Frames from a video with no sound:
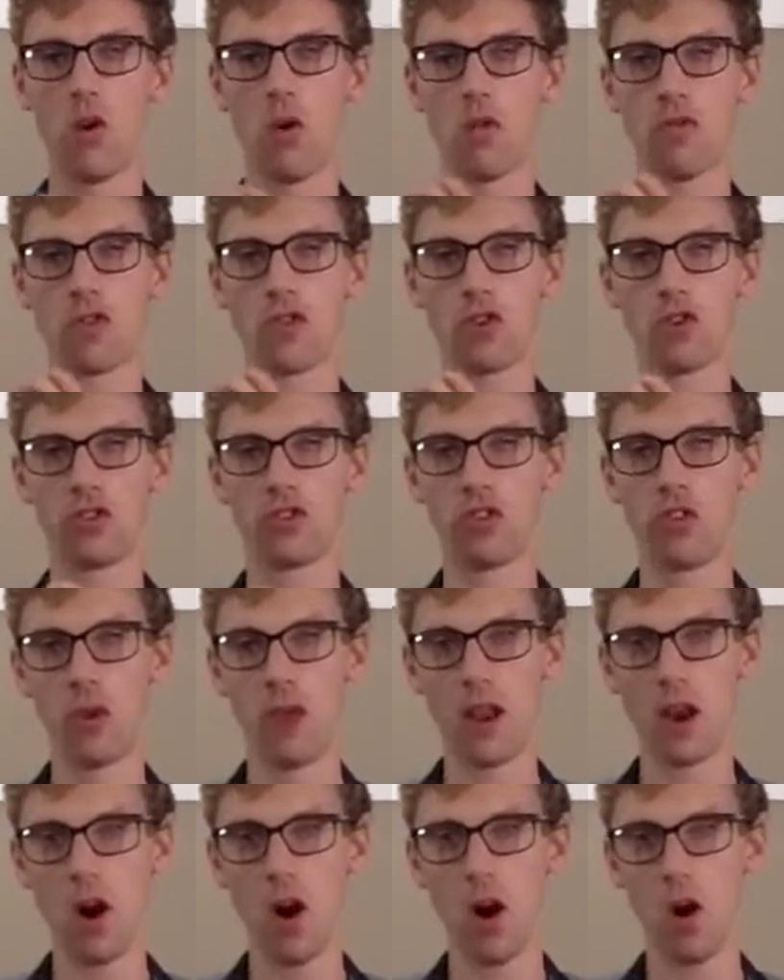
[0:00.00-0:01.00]
or if you're
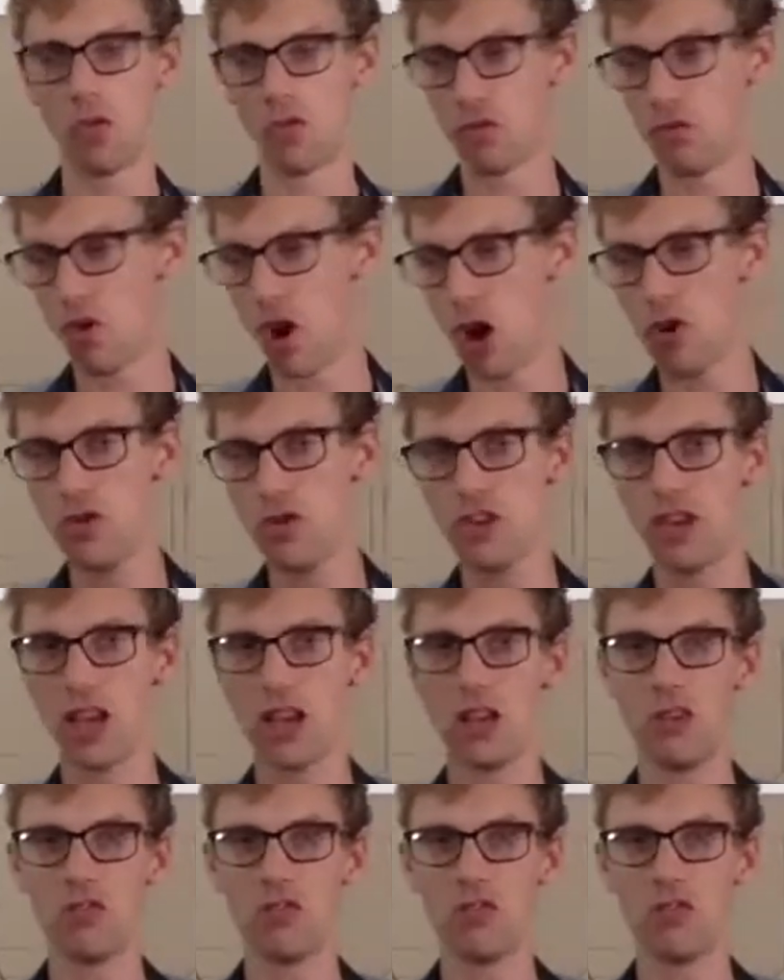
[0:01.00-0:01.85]
doing off-roading,